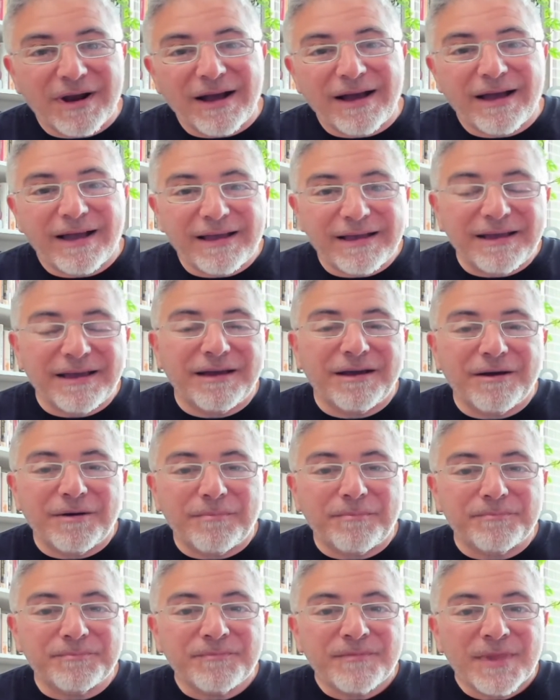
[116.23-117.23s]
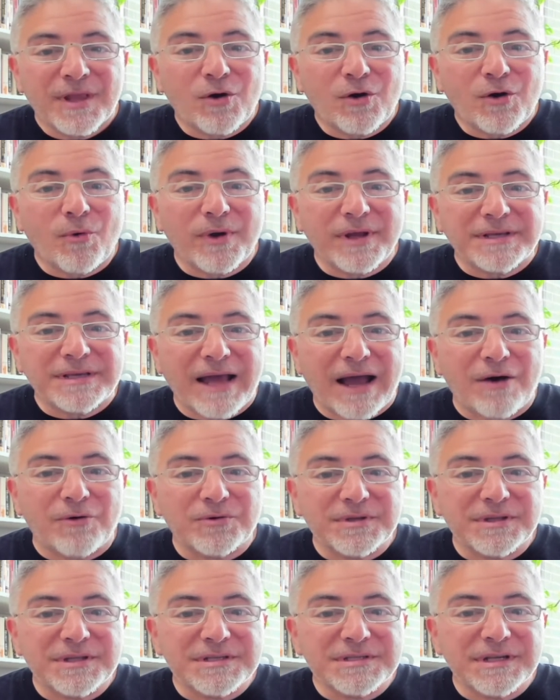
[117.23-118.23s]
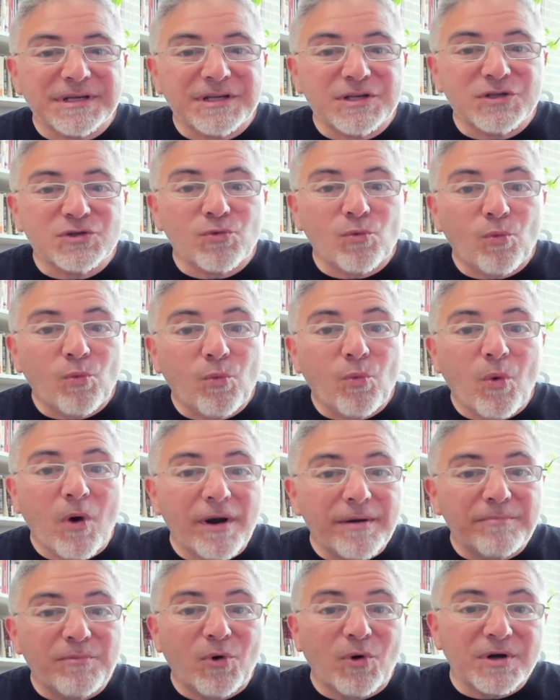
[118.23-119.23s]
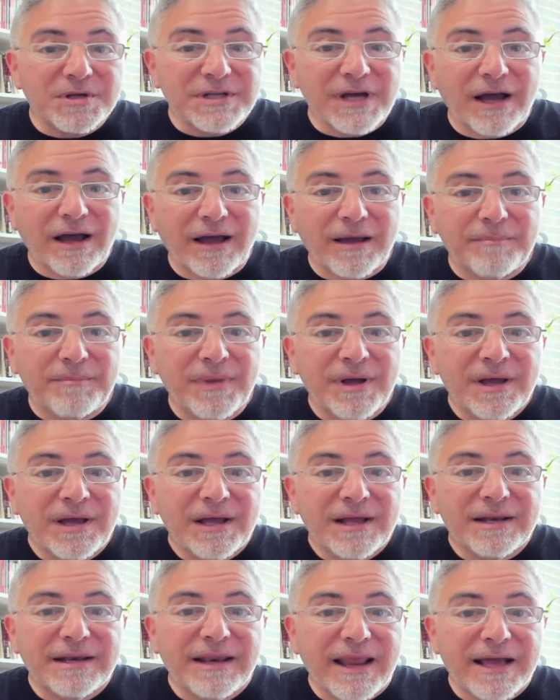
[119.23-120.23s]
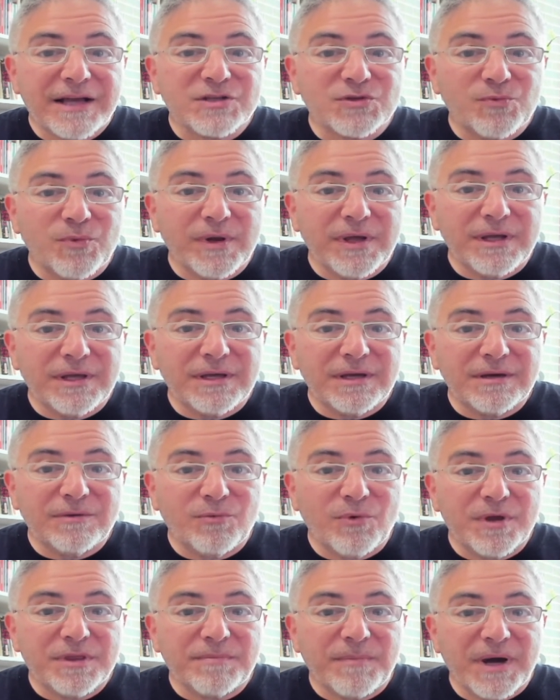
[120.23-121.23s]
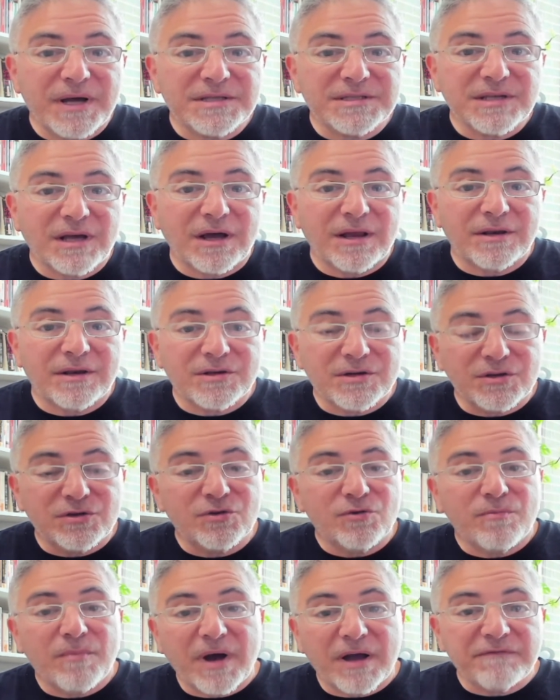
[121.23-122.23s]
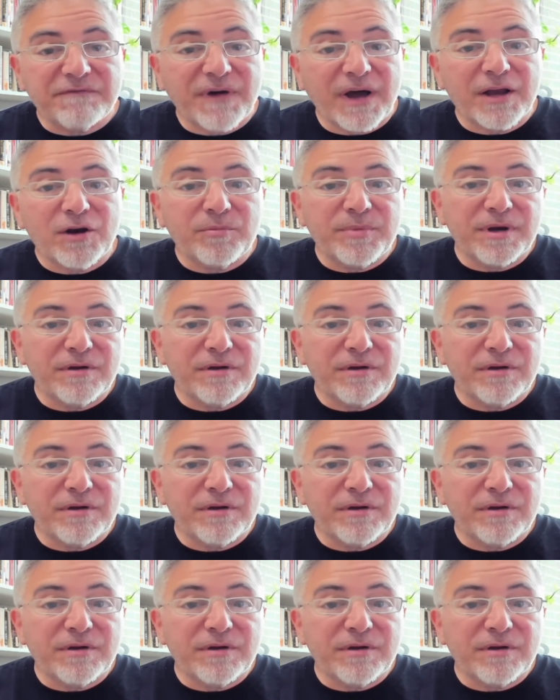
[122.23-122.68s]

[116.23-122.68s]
I am going down to the cities one more time next week with my son to do my final bit